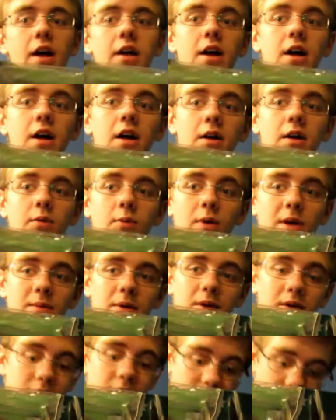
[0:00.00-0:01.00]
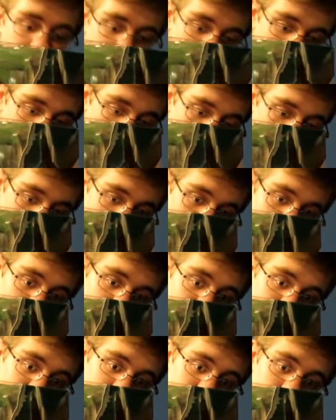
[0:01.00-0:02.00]
got a way better deal than what he was
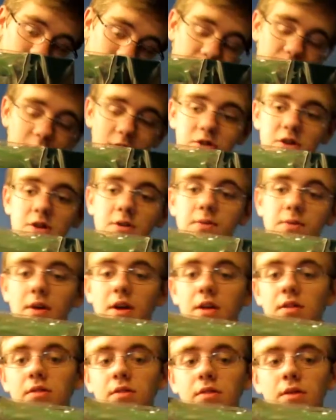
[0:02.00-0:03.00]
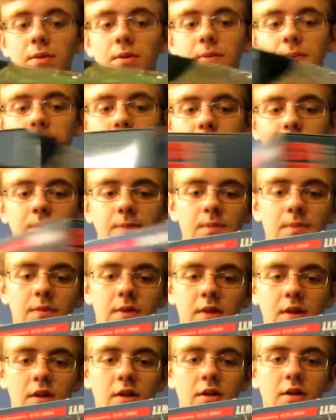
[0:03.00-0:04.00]
being sold for at G-Fest.
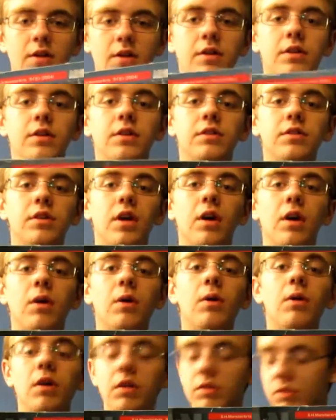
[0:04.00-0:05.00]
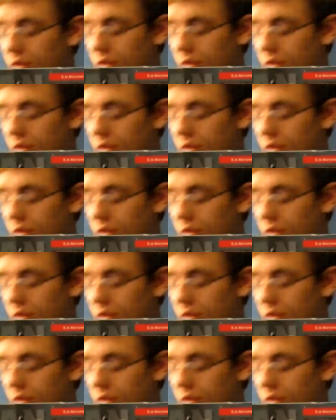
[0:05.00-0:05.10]
So let's go